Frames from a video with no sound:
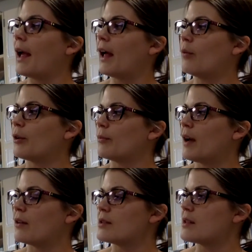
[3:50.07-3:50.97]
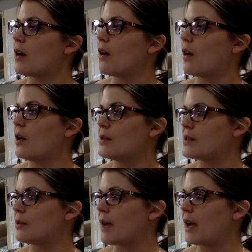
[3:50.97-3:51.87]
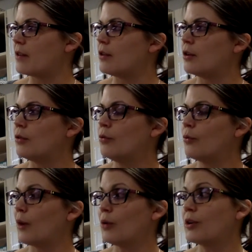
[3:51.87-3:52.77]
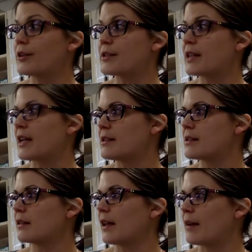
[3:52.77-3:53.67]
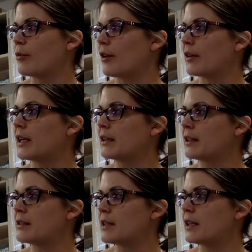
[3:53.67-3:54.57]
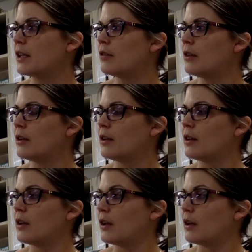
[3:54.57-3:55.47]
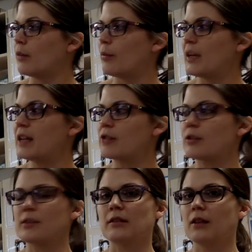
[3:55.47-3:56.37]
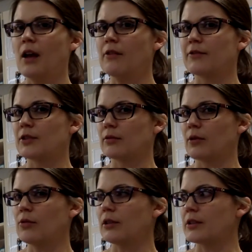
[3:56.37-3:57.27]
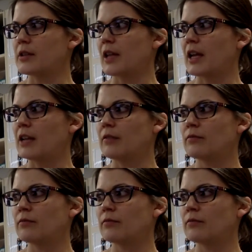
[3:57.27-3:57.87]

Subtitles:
Albert Mouse also had new roller skates, the librarian continued. Beatrice loved to roller skate.